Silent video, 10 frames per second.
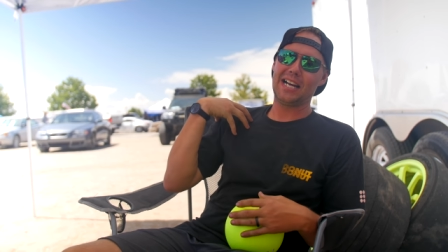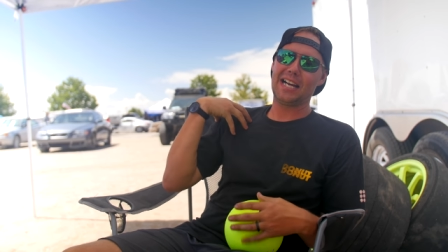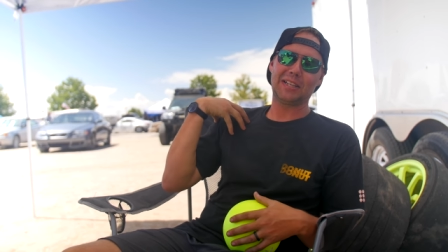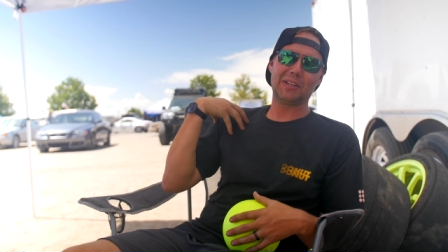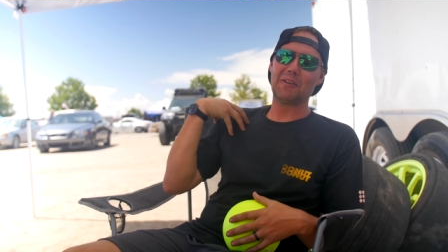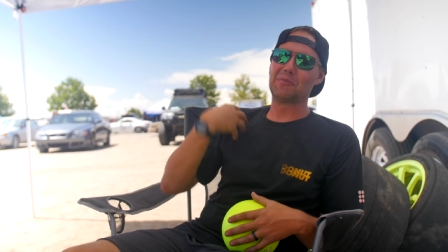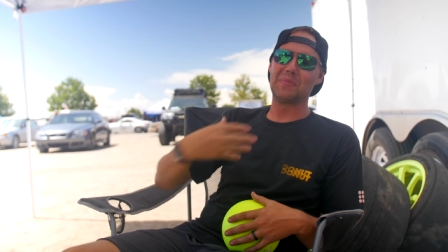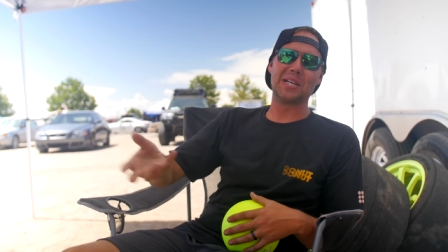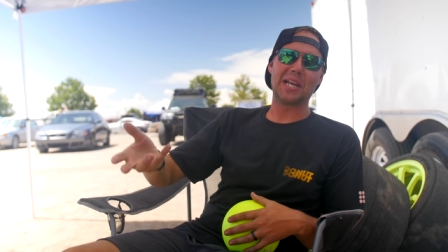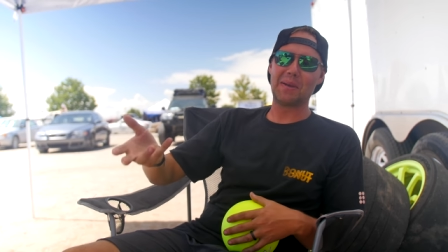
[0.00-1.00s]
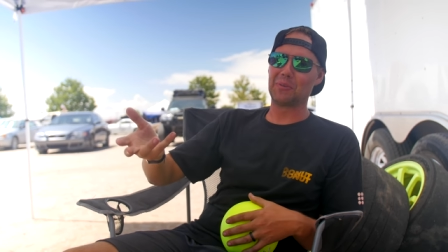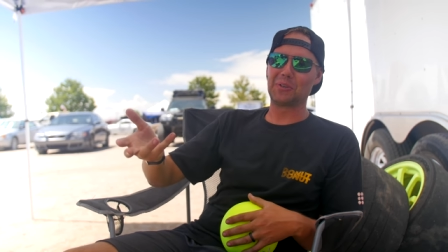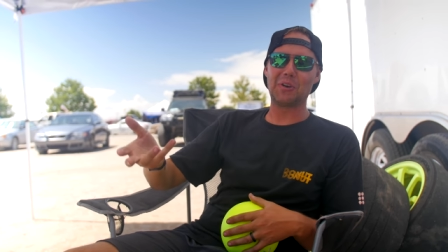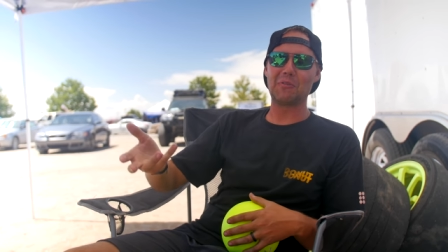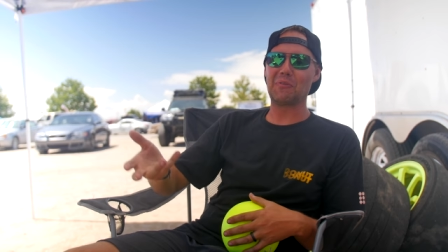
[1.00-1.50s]
I loved being able
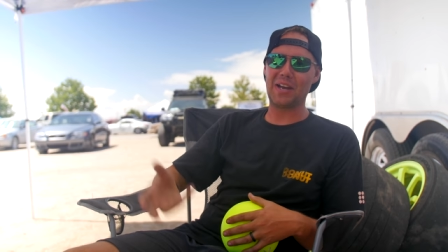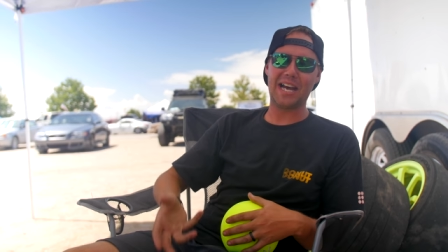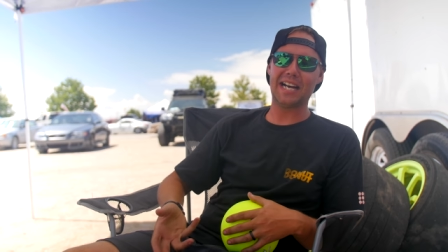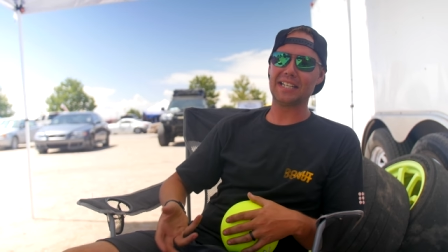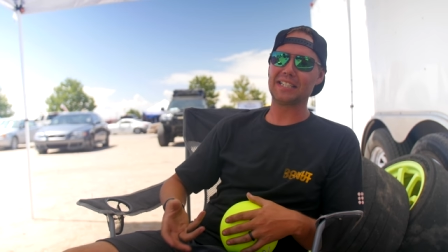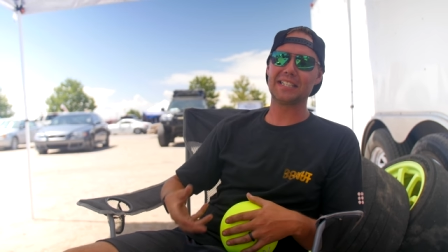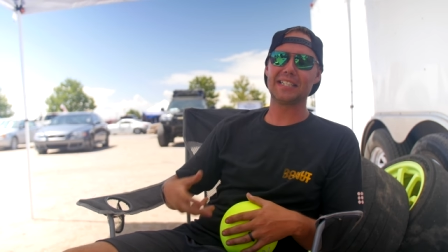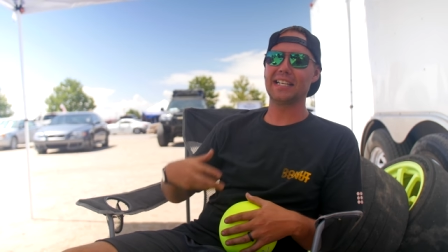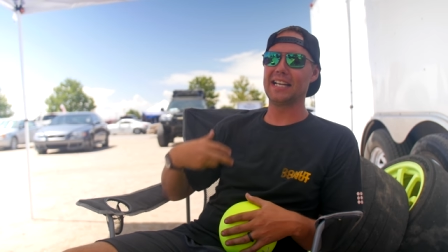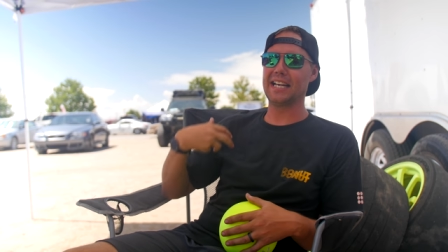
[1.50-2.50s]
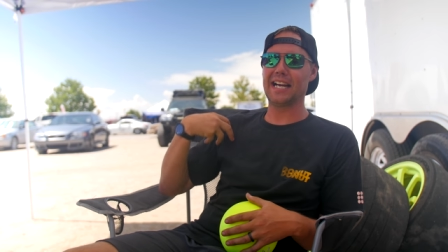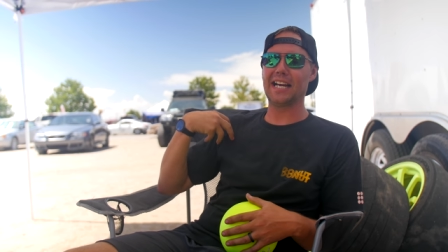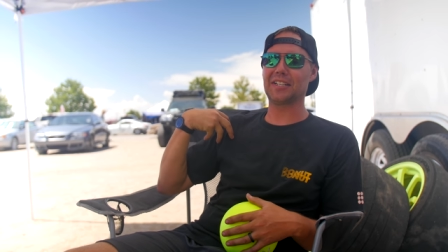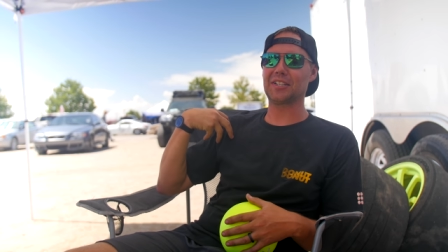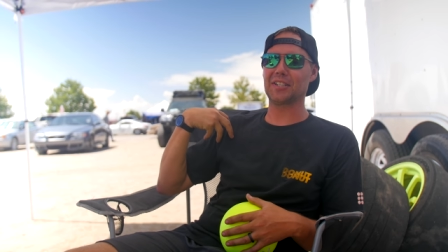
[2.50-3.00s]
to go fast and I
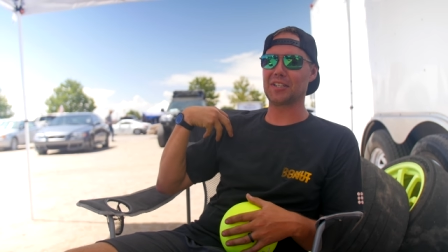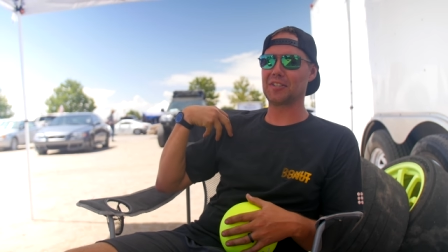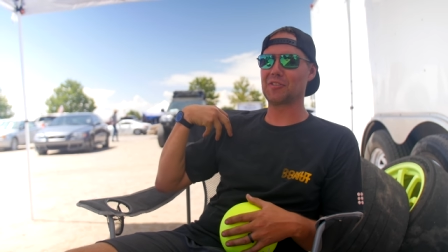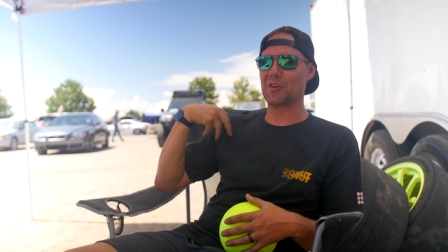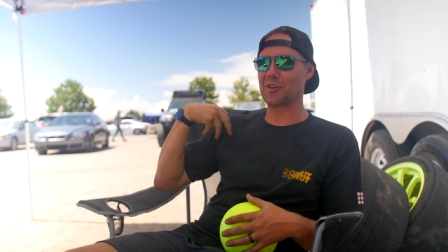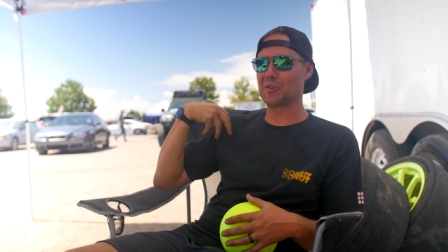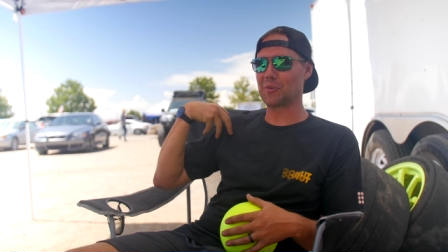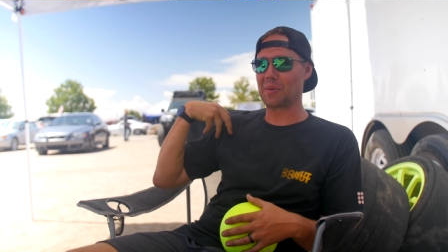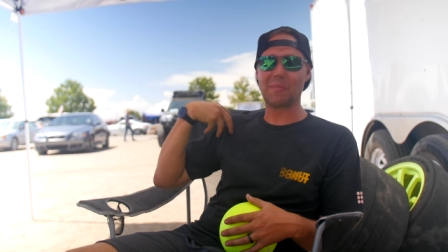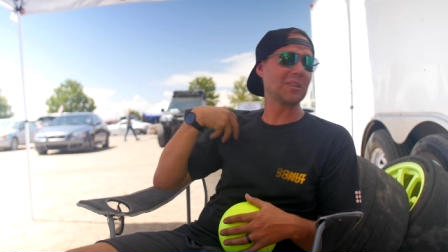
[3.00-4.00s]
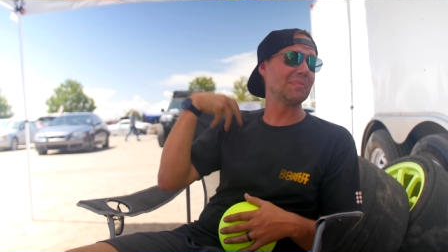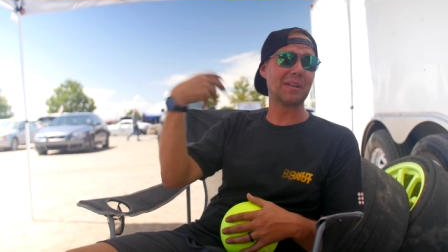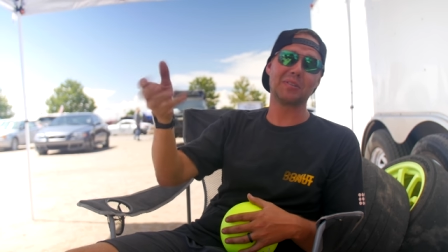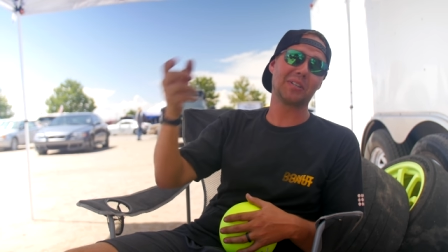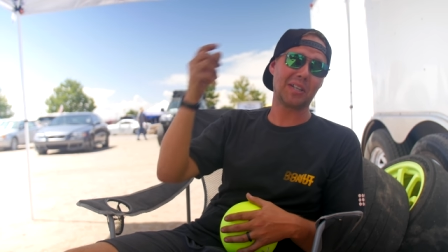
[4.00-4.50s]
actually started doing much
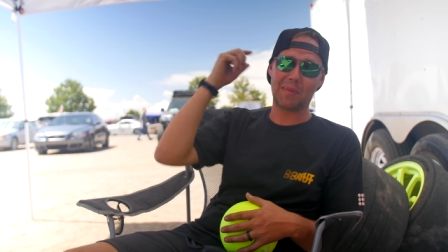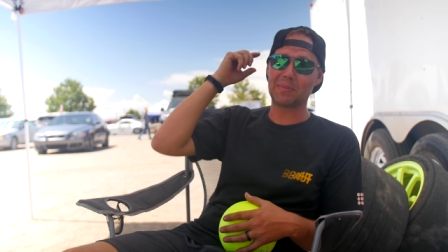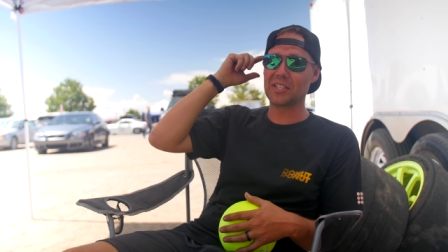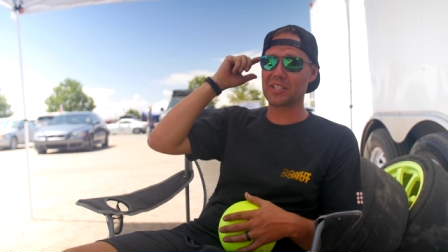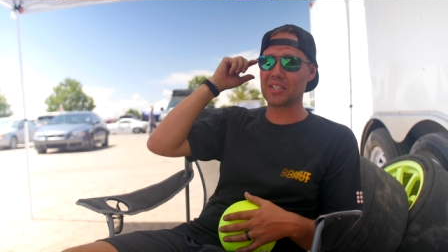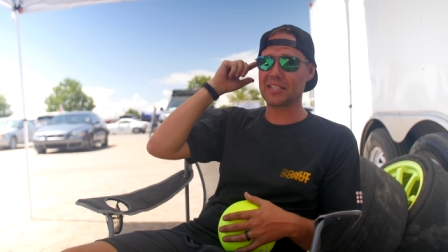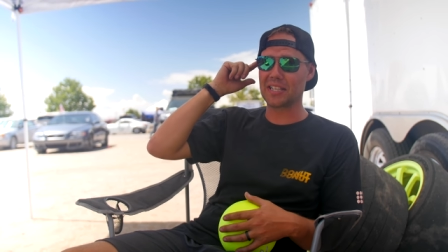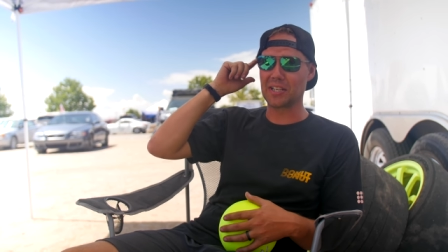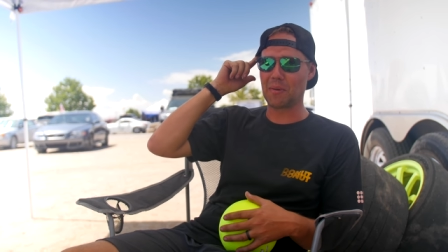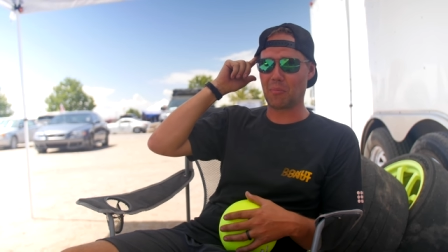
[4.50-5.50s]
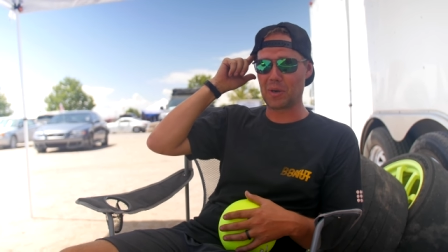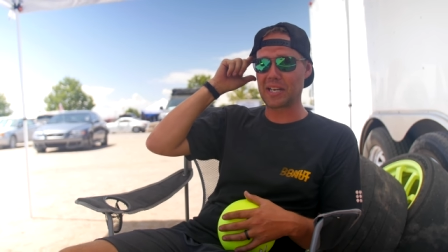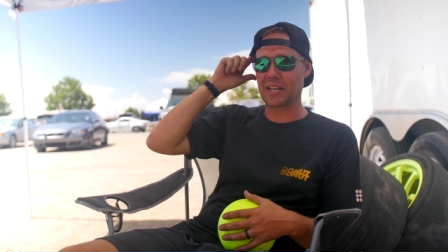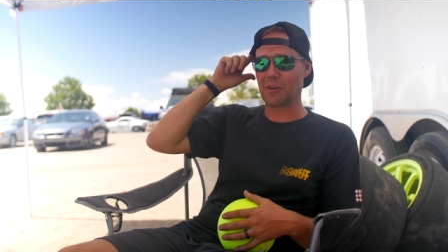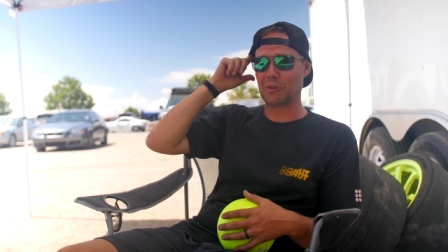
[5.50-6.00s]
better in the competitions. Ended up
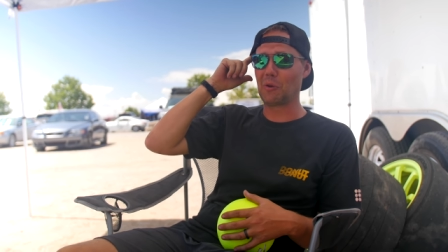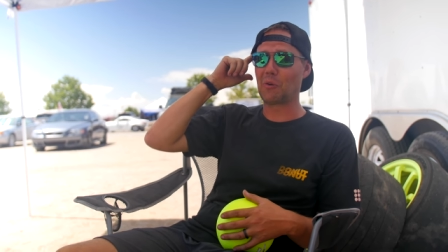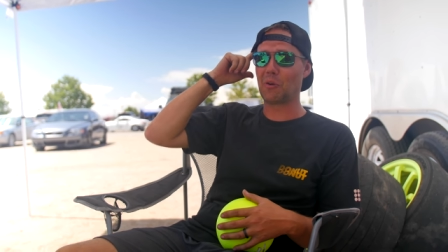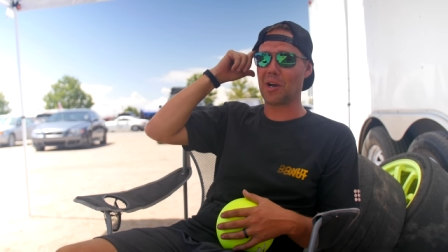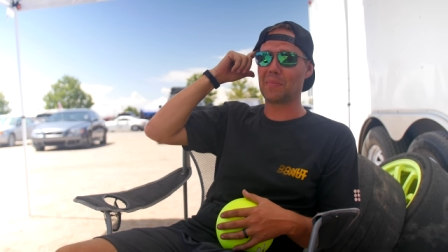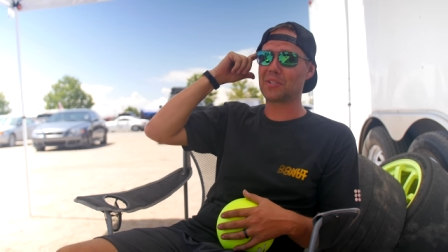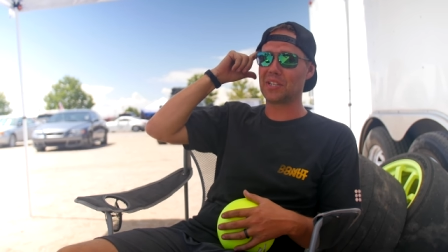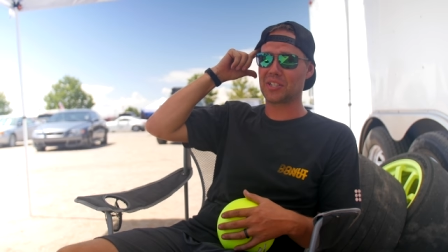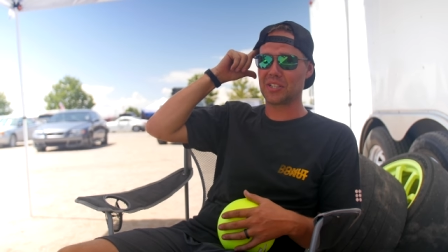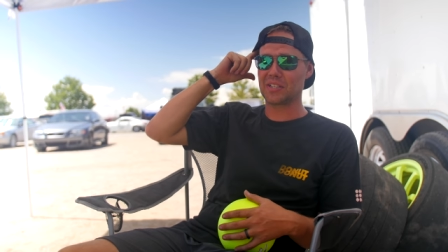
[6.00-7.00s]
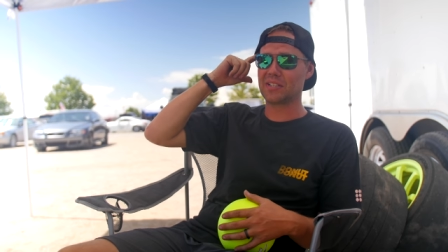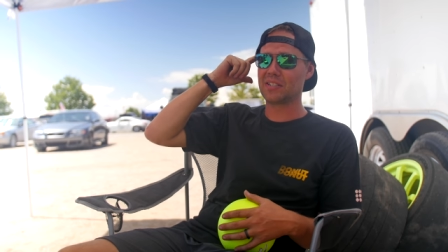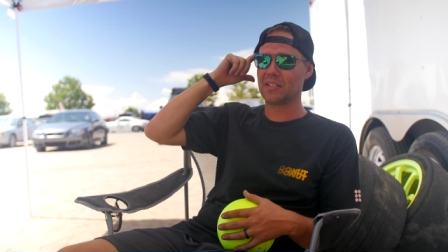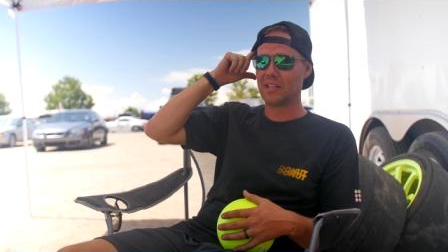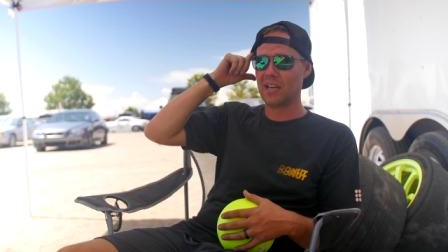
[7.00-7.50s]
winning our local competitions